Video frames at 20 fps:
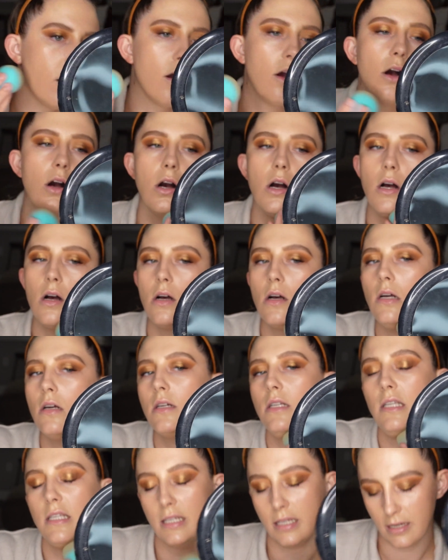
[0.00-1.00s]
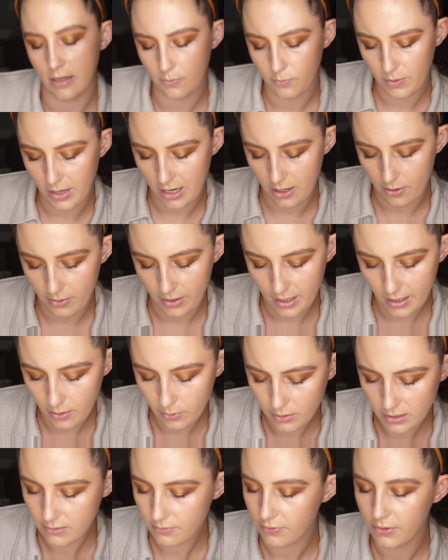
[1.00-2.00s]
Oh yeah, wow, I
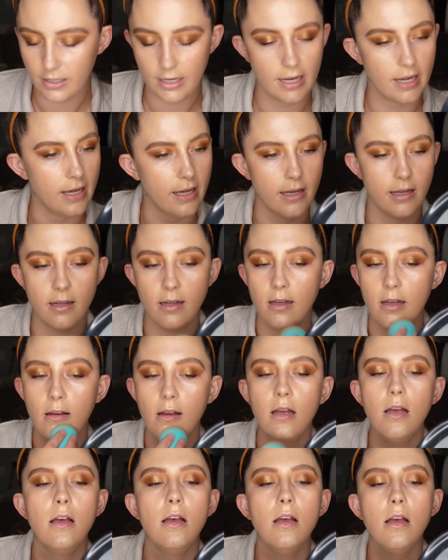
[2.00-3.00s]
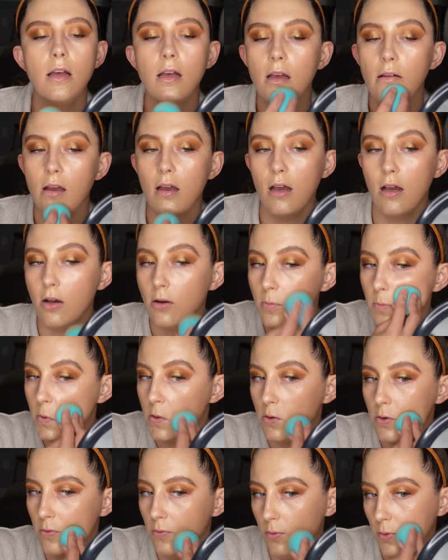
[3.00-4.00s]
always forget how
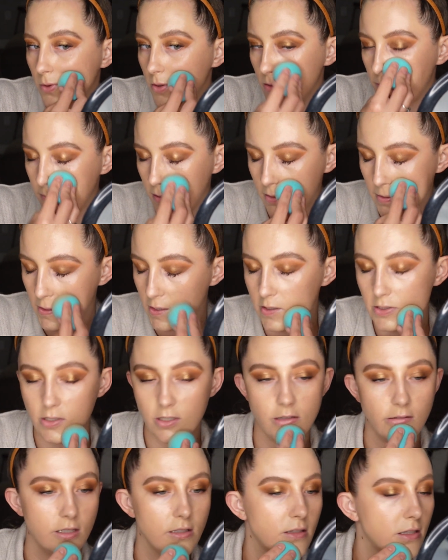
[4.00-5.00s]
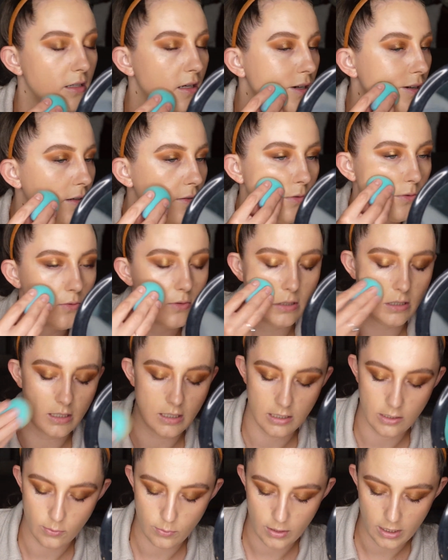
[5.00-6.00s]
beautiful this foundation is. I really
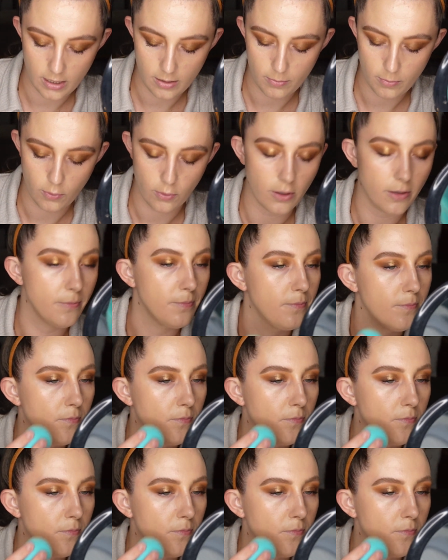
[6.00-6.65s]
need to wear it more.